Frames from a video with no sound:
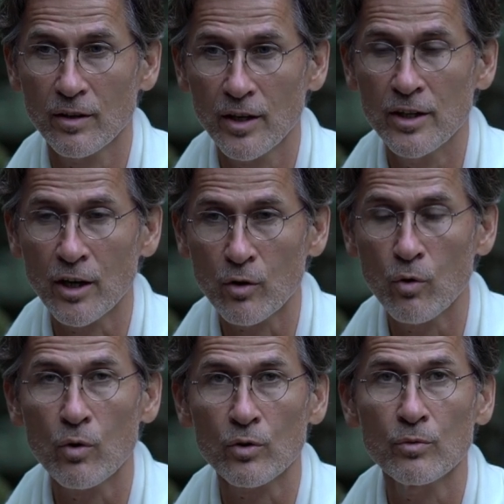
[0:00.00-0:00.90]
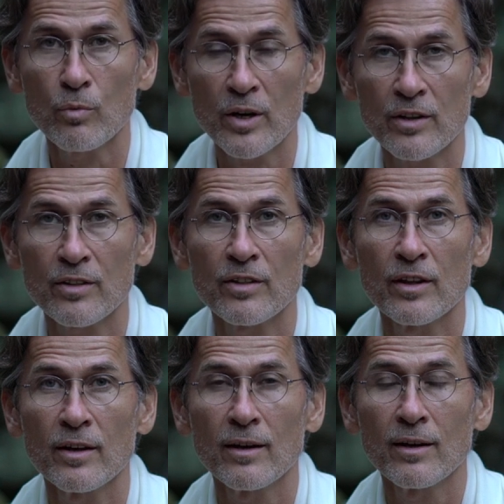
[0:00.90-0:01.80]
in accord with
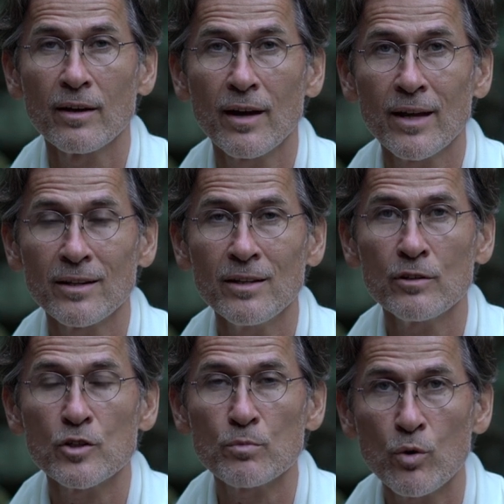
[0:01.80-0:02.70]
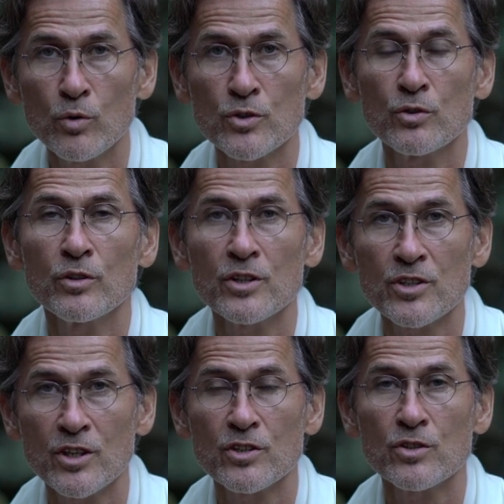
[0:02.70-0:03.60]
and in response to the
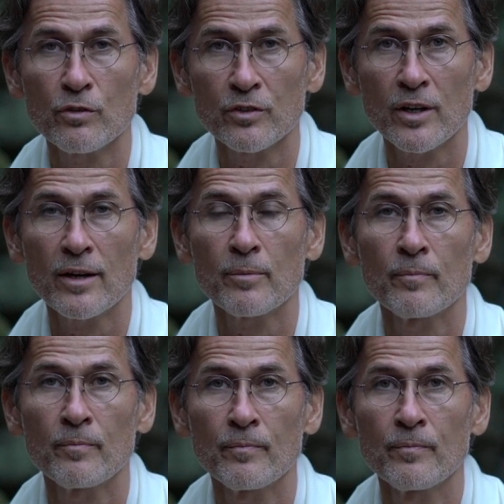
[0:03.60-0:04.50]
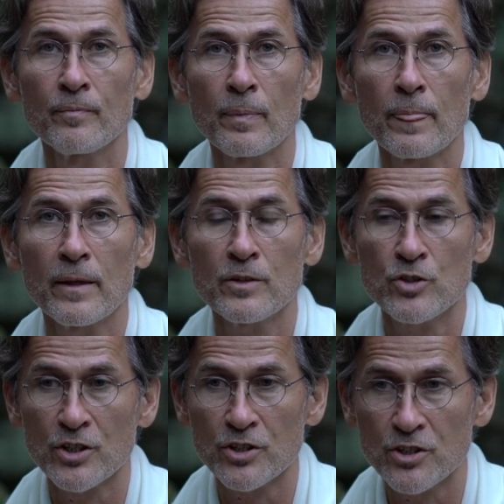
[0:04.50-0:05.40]
necessity of time. It's
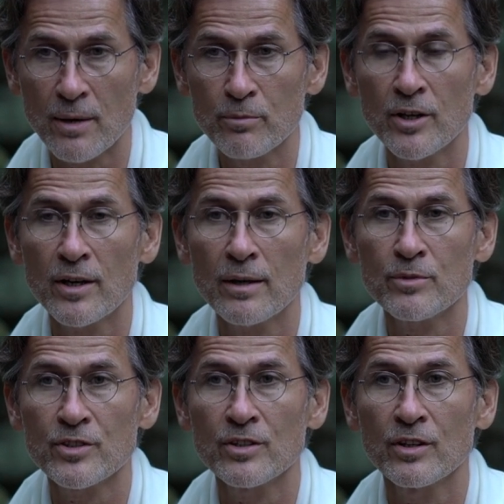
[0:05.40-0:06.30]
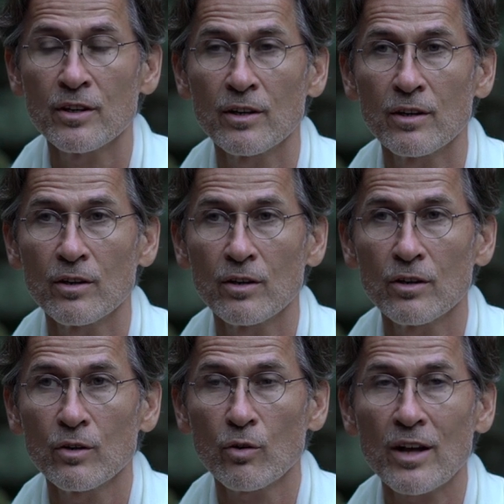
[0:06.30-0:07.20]
just sometimes,
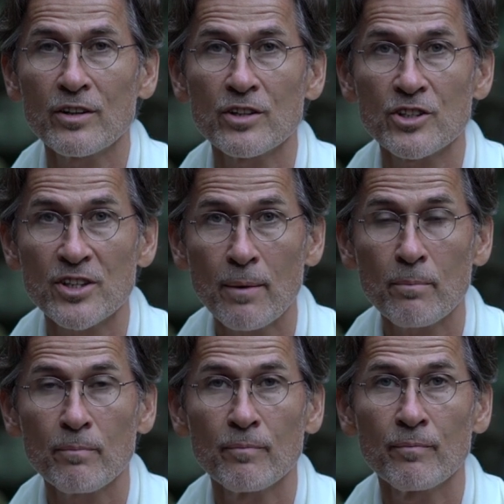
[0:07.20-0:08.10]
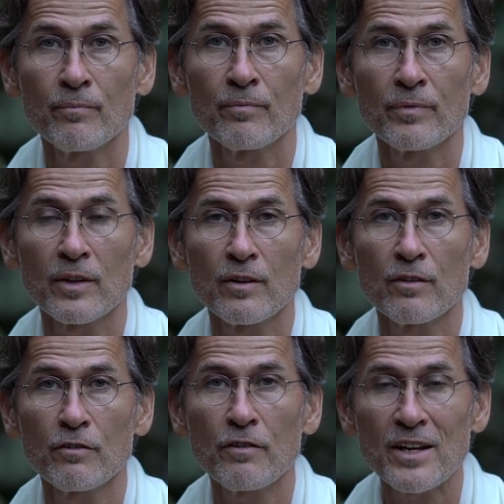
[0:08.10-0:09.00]
or rather some
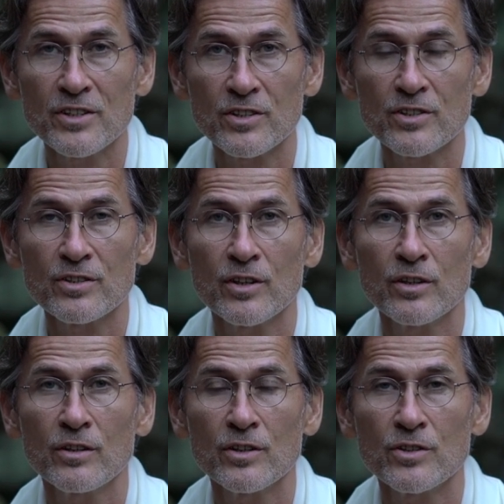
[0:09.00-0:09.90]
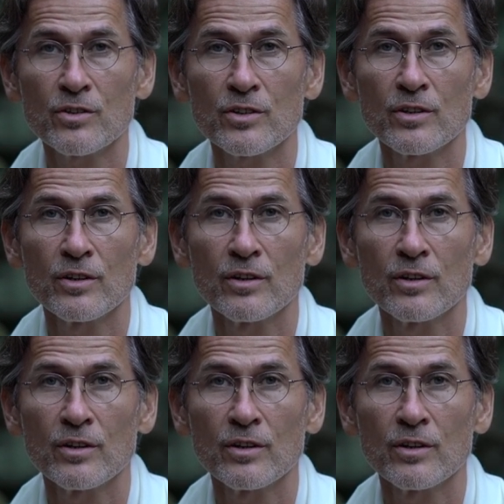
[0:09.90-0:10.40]
phases in history,